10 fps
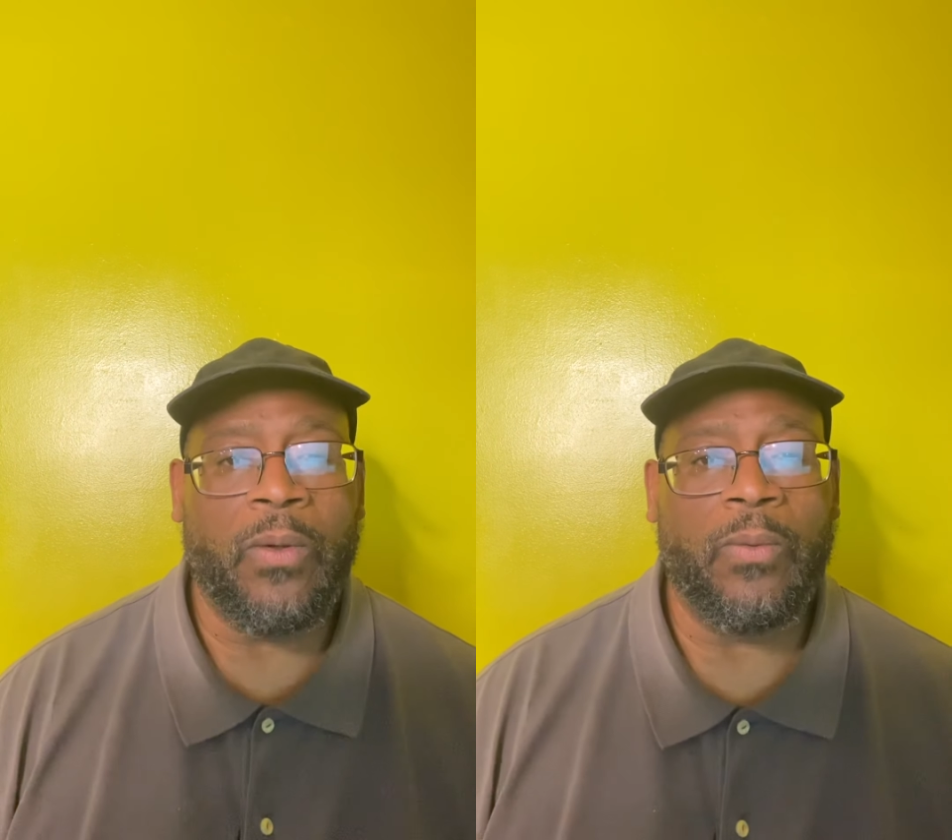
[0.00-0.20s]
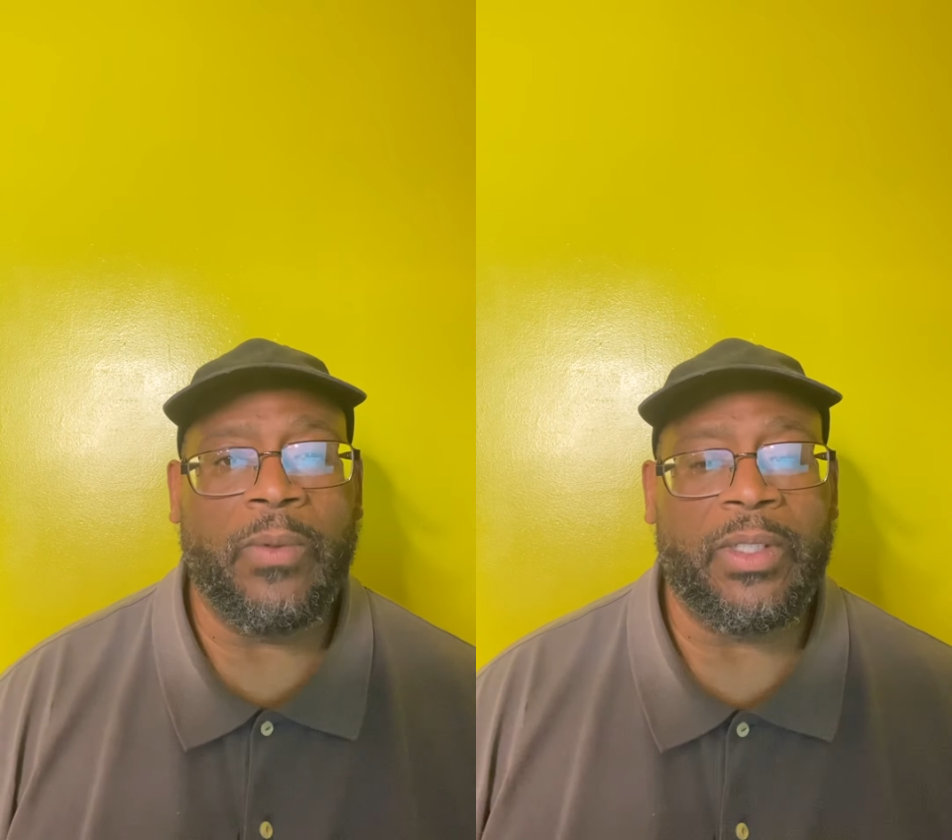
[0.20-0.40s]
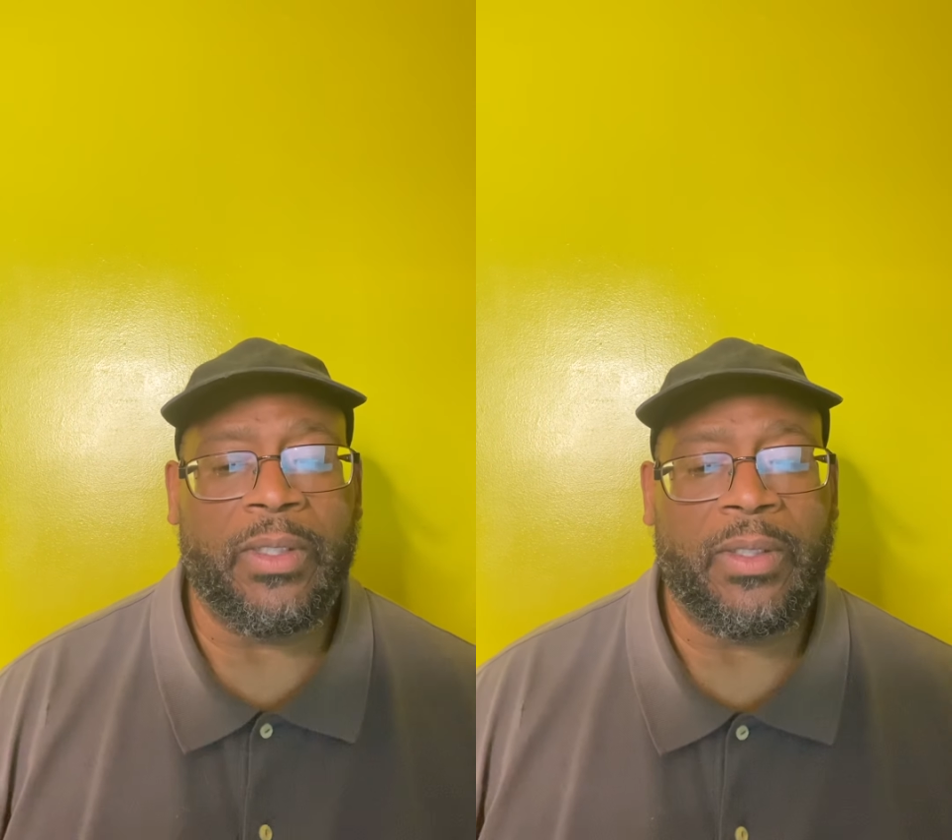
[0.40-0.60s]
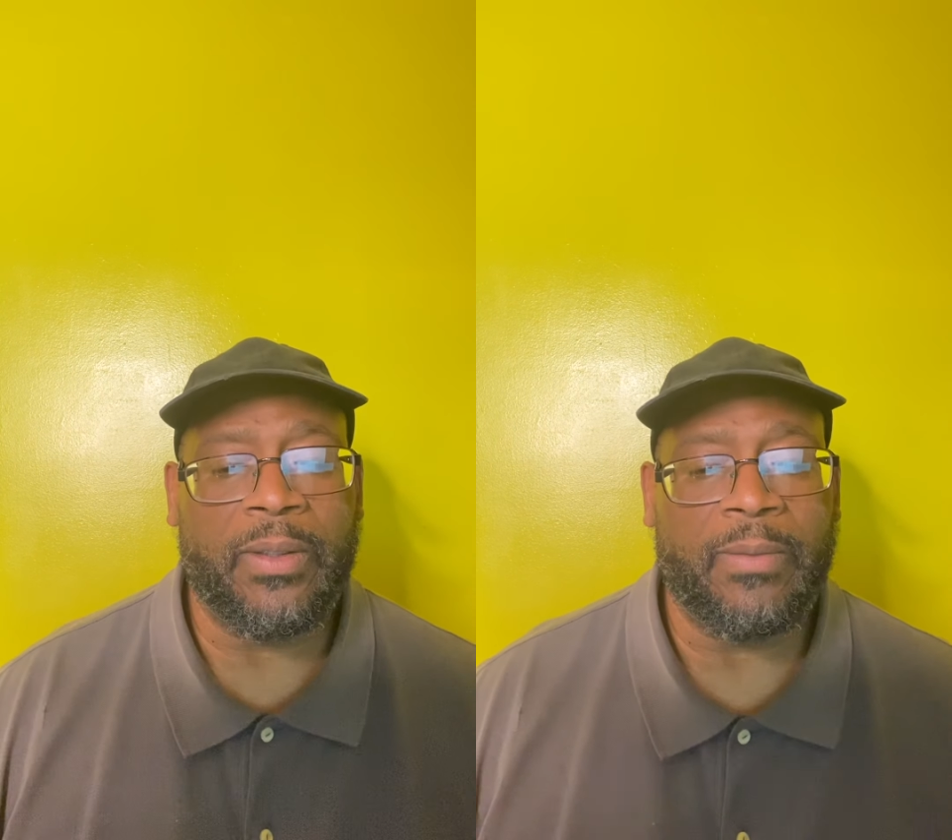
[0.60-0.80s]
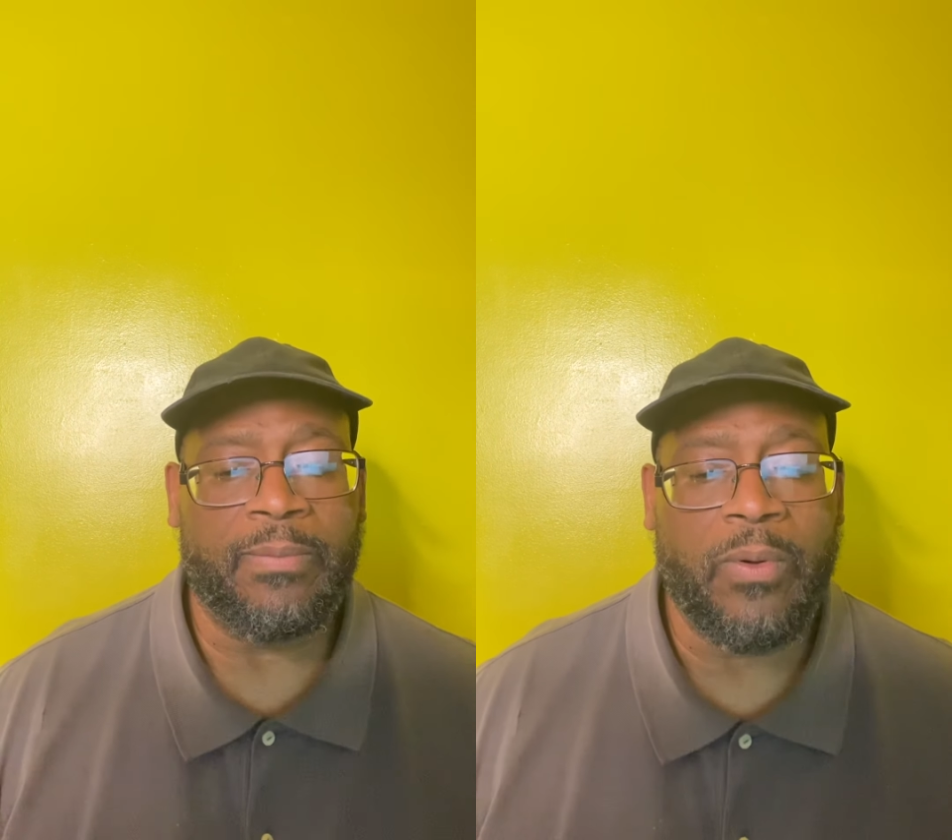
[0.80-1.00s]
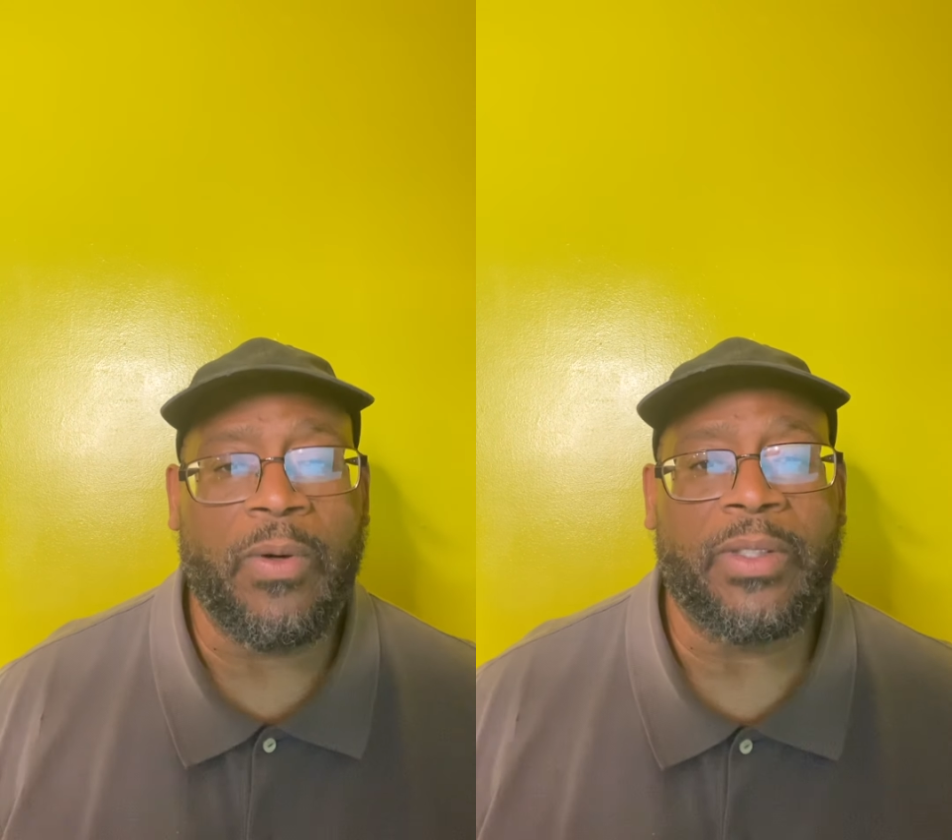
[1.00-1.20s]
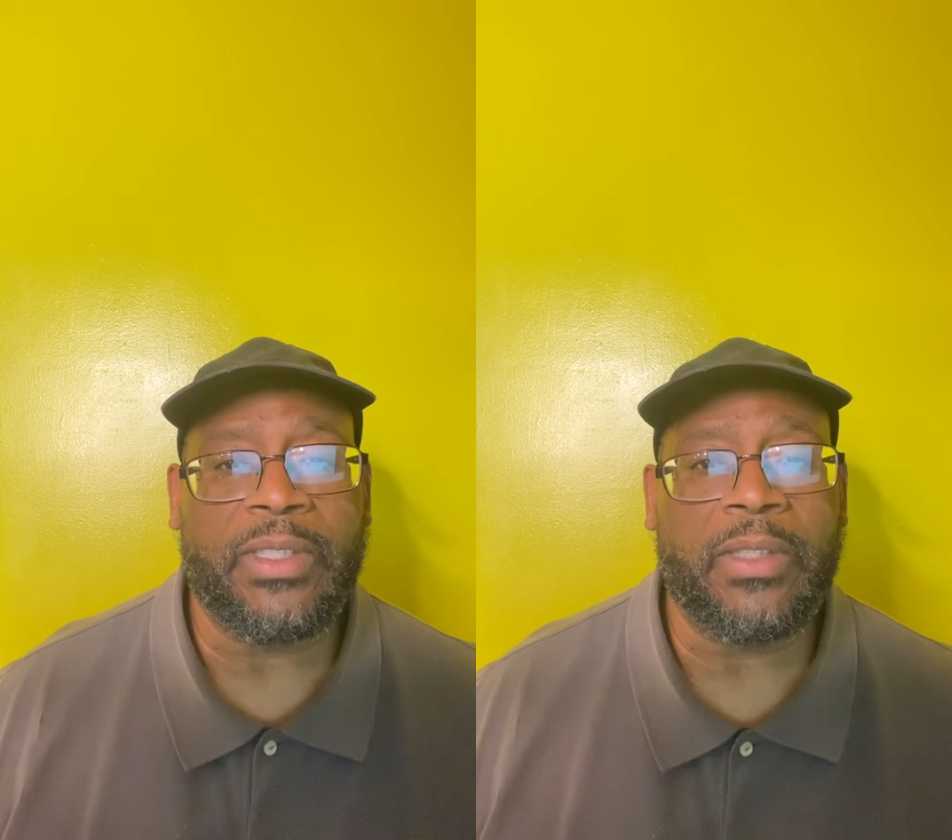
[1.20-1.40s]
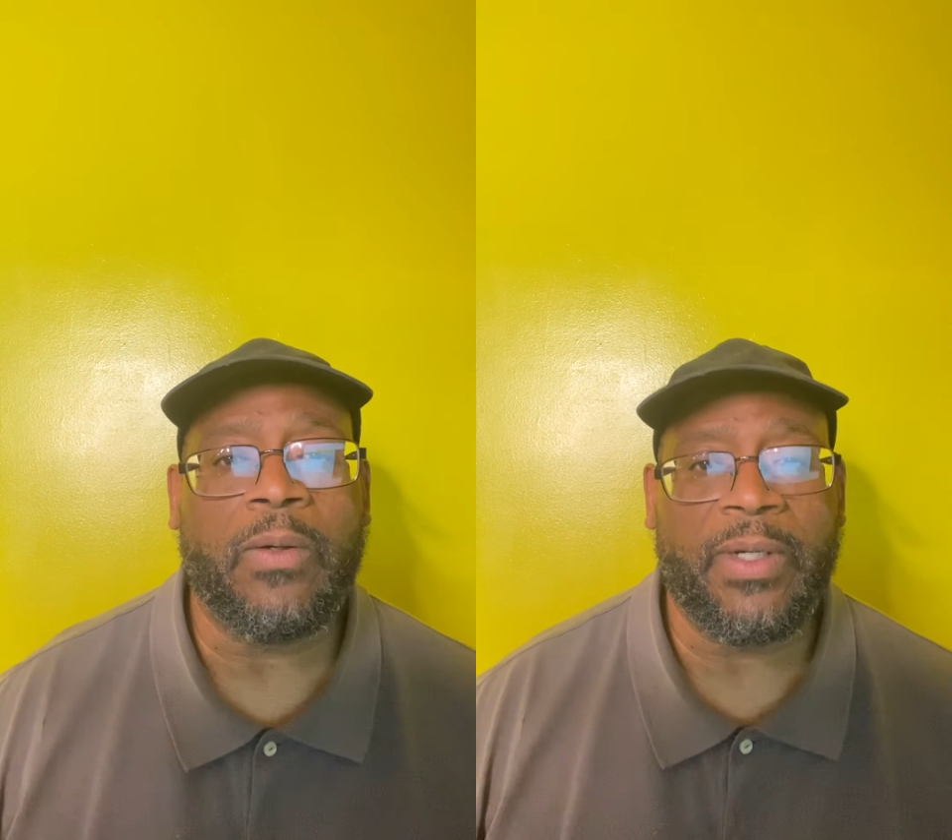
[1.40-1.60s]
What a
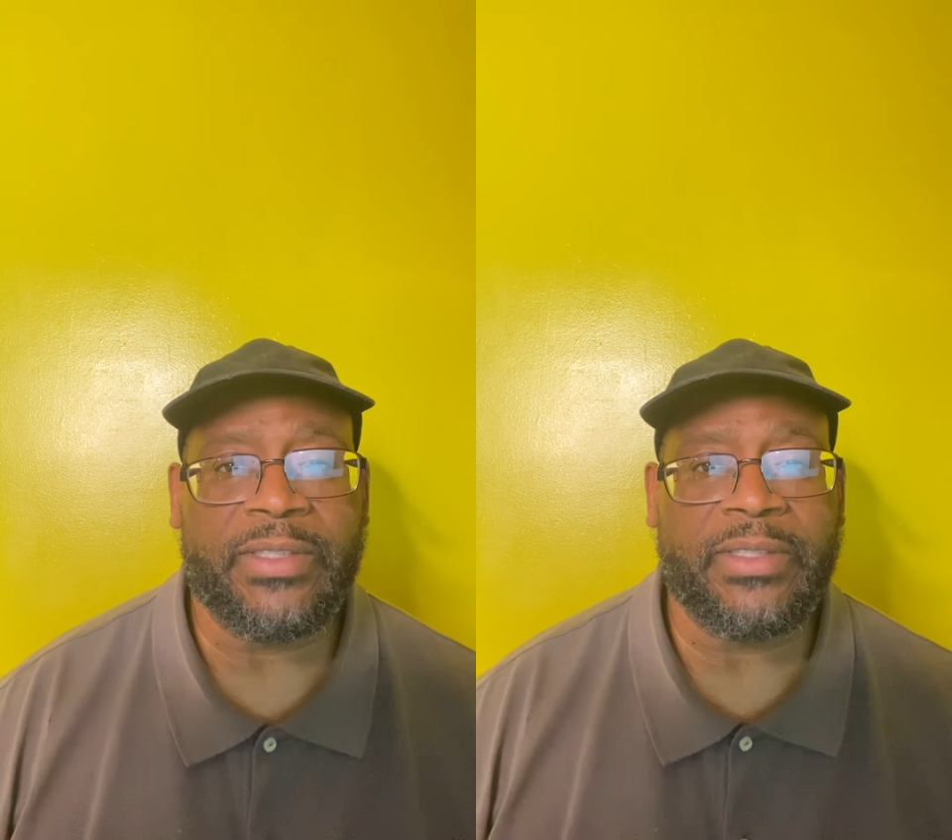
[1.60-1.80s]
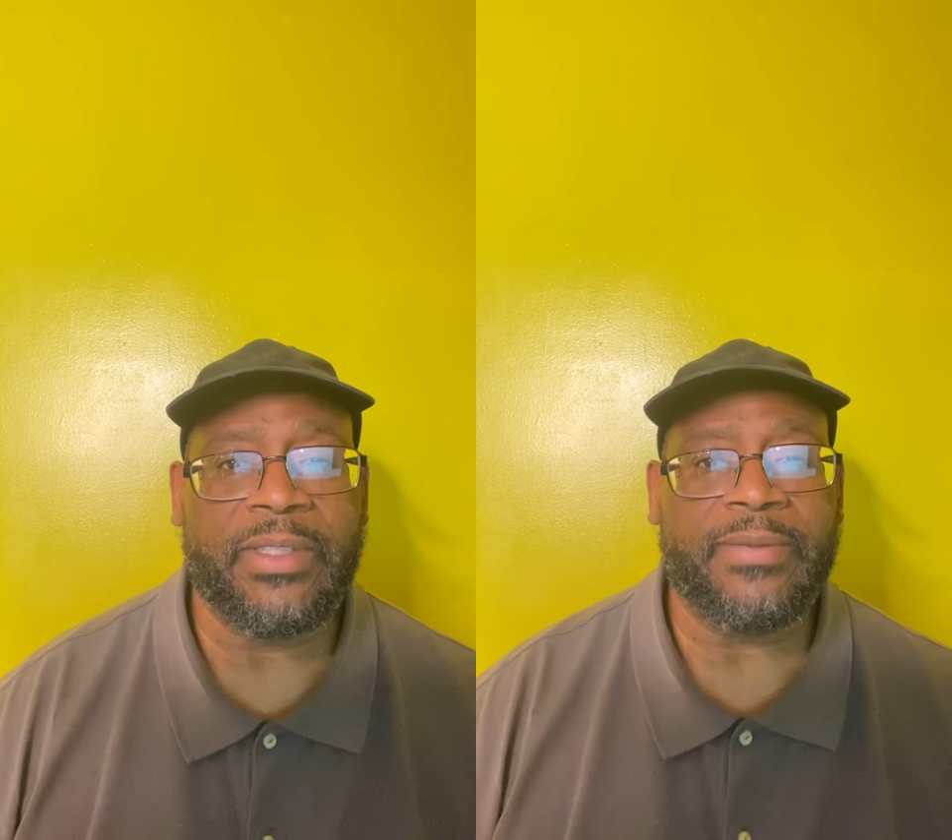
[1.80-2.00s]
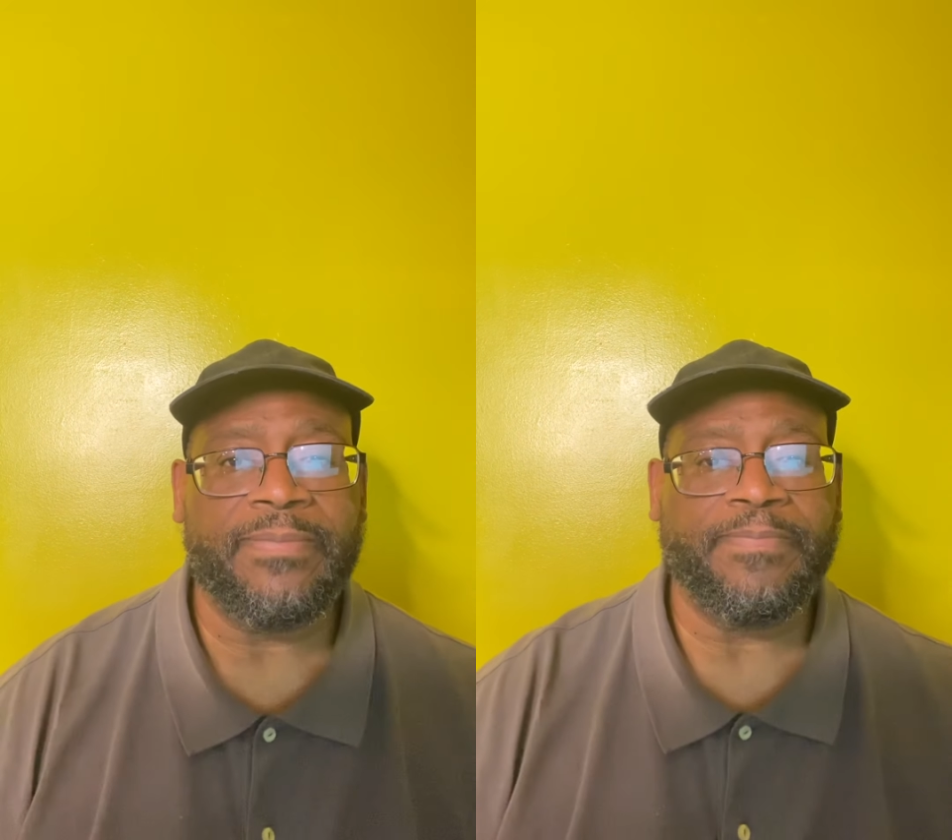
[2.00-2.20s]
poignant question.